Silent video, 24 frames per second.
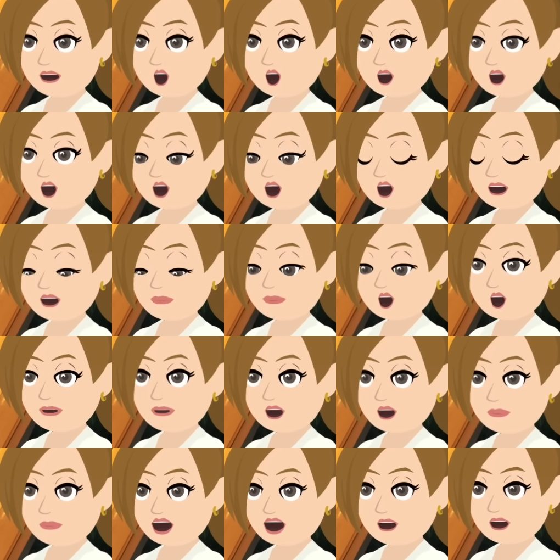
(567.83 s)
very nicely.
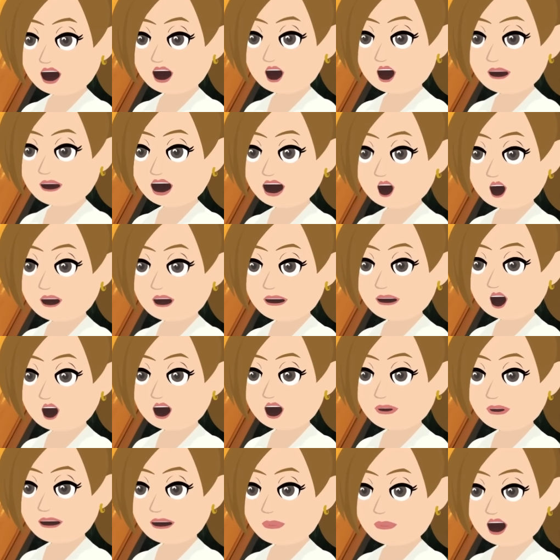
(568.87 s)
But what you're wanting to
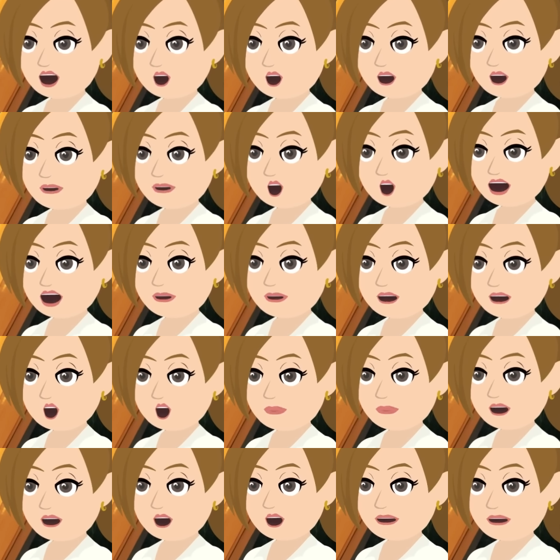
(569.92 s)
orchestrate are cooperative
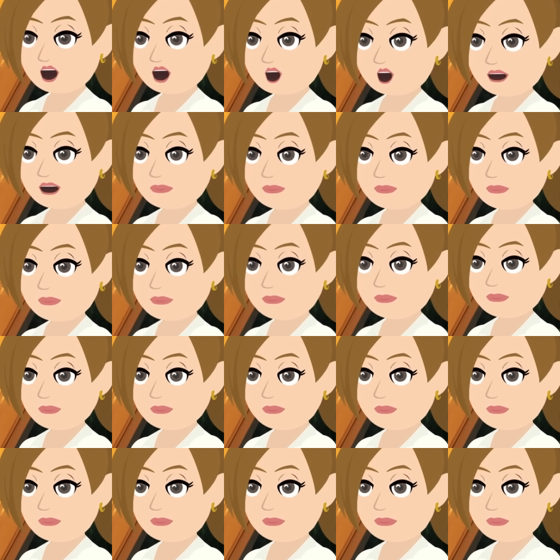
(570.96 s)
components,